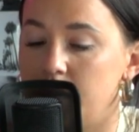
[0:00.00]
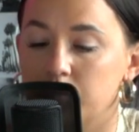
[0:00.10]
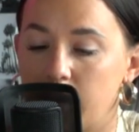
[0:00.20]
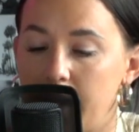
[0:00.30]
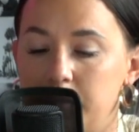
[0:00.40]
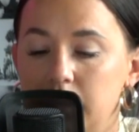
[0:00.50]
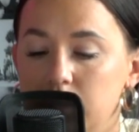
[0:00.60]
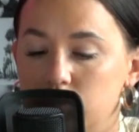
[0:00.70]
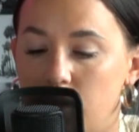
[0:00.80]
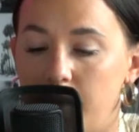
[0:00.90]
and
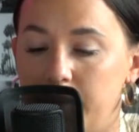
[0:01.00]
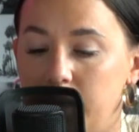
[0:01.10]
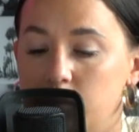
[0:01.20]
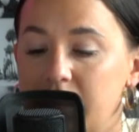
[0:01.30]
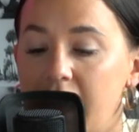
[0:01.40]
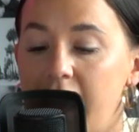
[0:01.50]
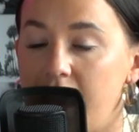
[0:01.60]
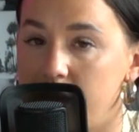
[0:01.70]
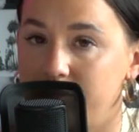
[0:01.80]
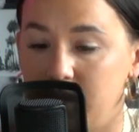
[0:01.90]
rapidly dropping with
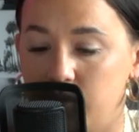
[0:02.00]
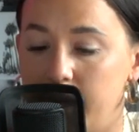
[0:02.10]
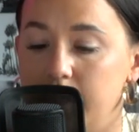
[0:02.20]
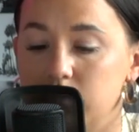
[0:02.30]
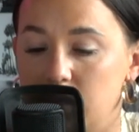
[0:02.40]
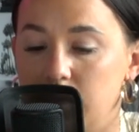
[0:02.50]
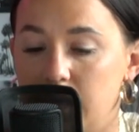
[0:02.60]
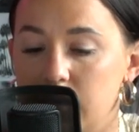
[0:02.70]
heavy rains in the